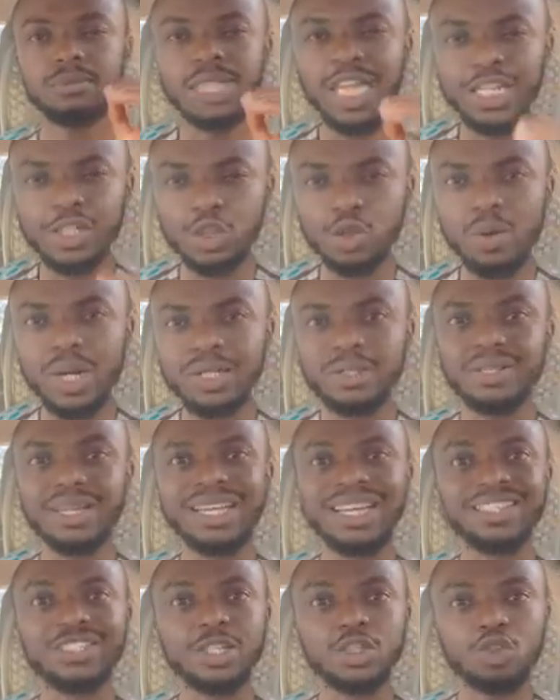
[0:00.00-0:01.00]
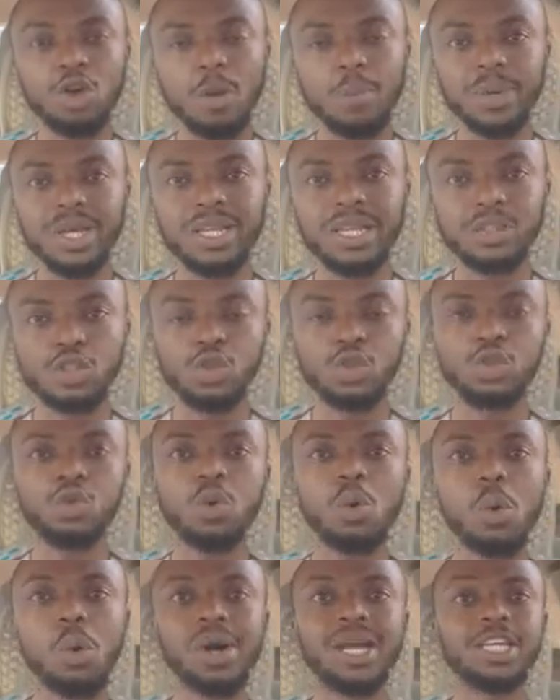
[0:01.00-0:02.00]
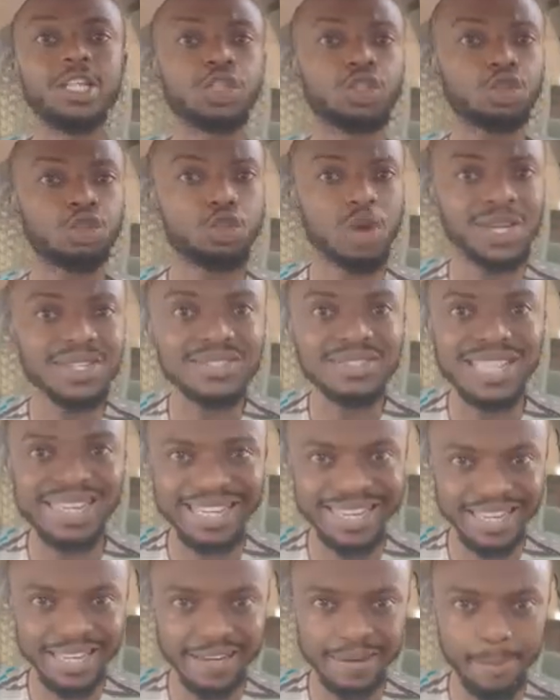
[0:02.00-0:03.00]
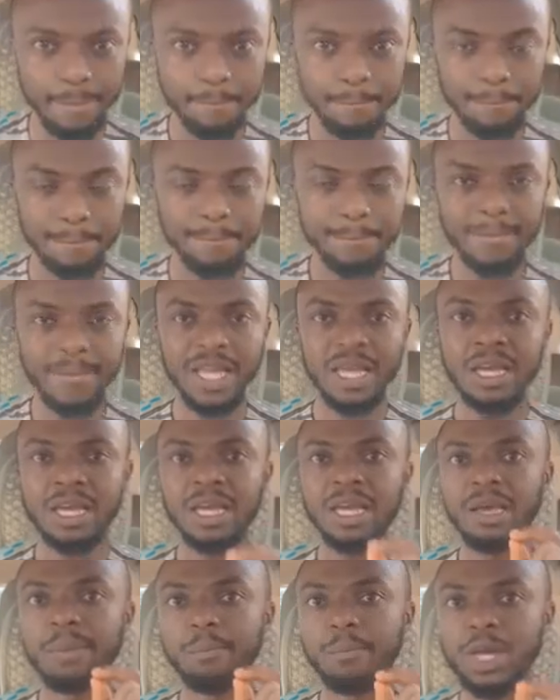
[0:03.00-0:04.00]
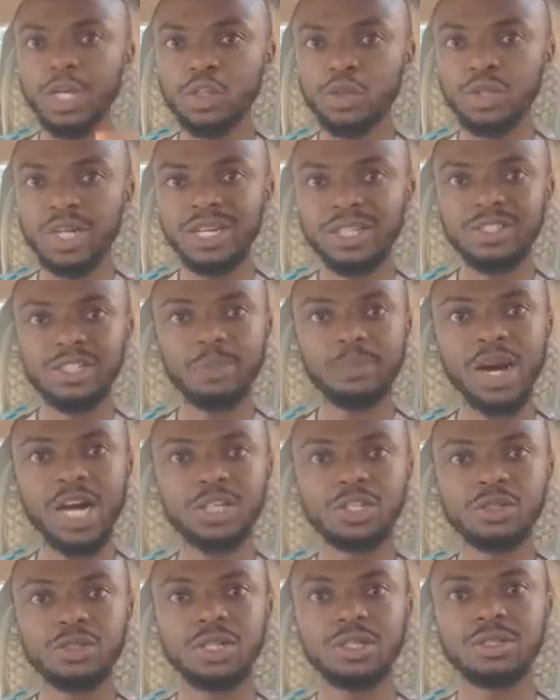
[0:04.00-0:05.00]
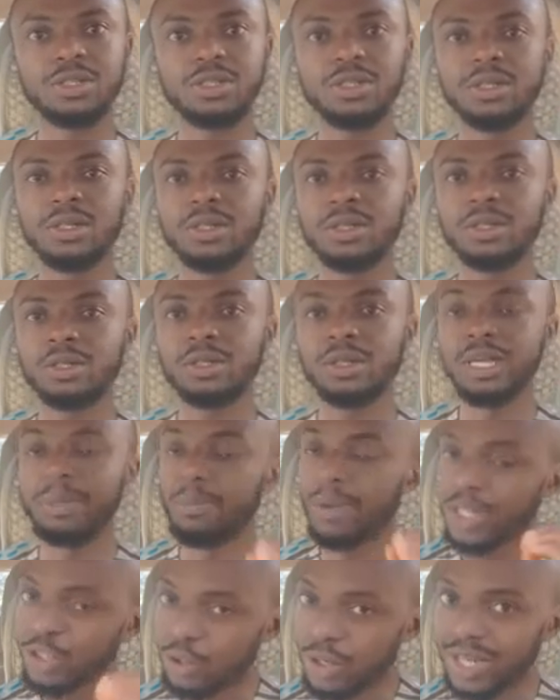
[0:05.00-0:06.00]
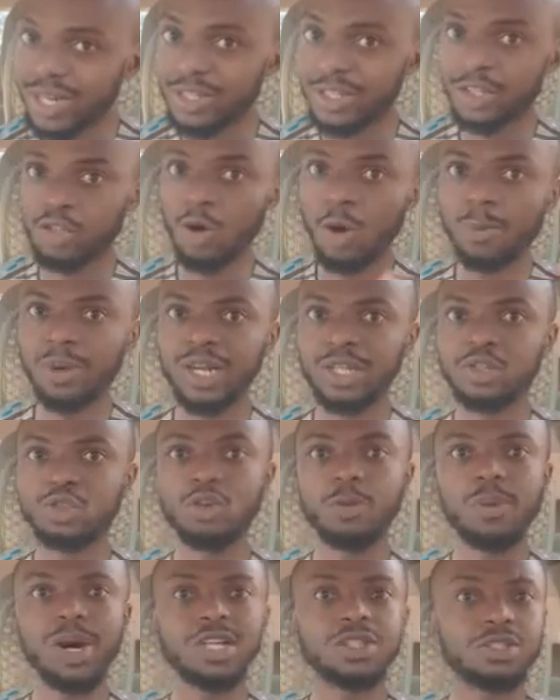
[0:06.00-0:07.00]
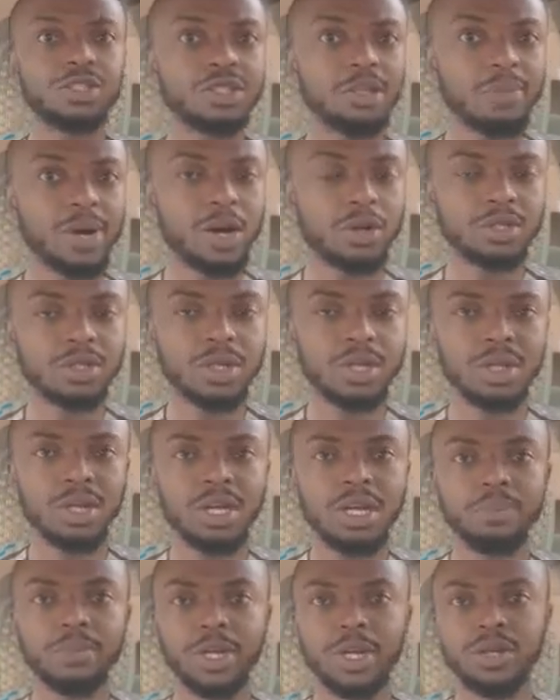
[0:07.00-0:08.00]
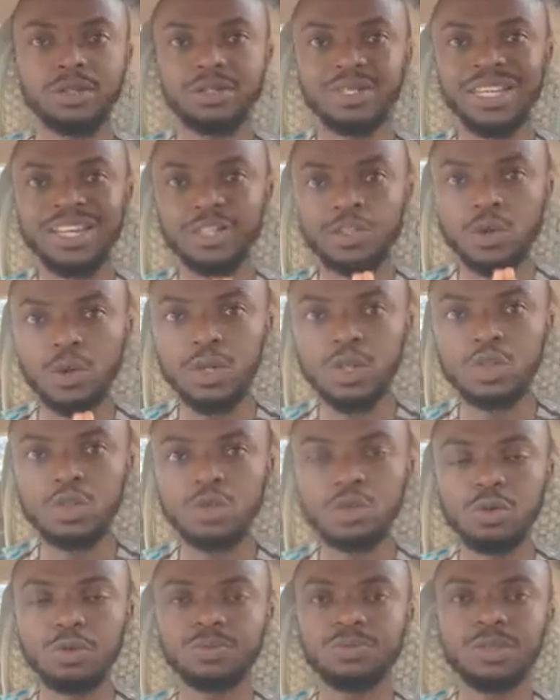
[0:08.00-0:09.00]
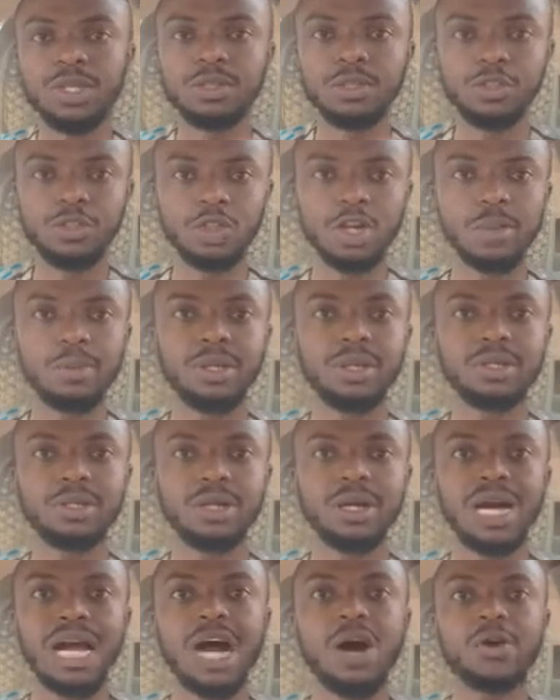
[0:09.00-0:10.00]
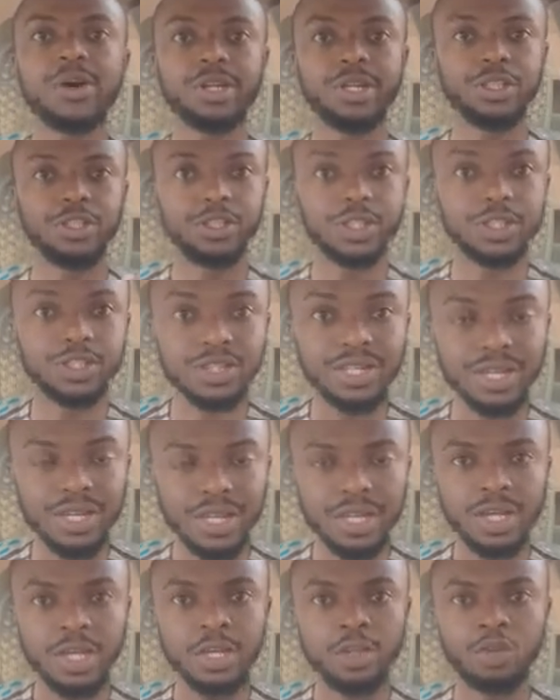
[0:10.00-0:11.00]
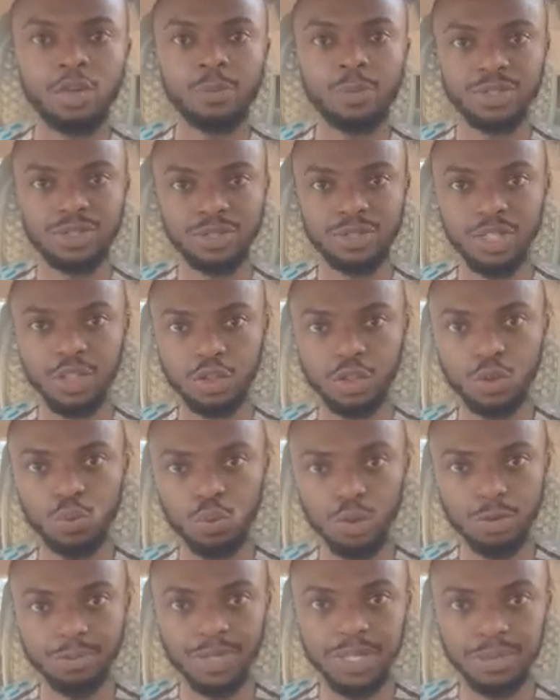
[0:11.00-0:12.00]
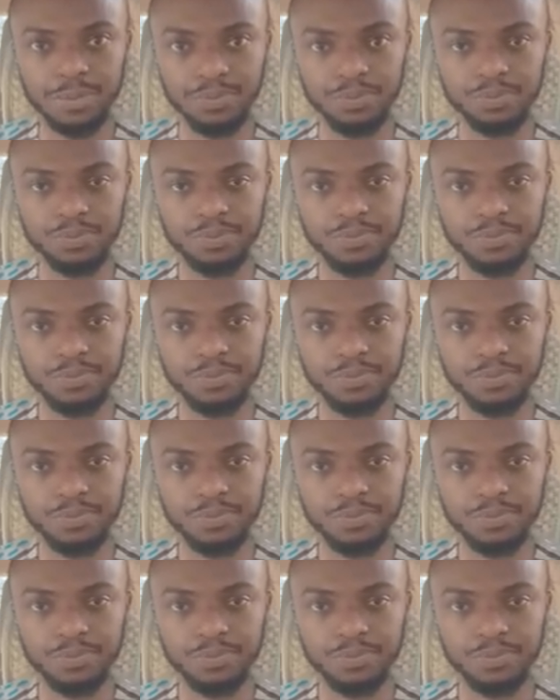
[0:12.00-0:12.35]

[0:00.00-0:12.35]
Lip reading: ensure that it is a topic that you are interested in. Make sure that it's a passionate Make sure it is a topic that you're passionate about, because it is going to determine how energetic your presentation will be.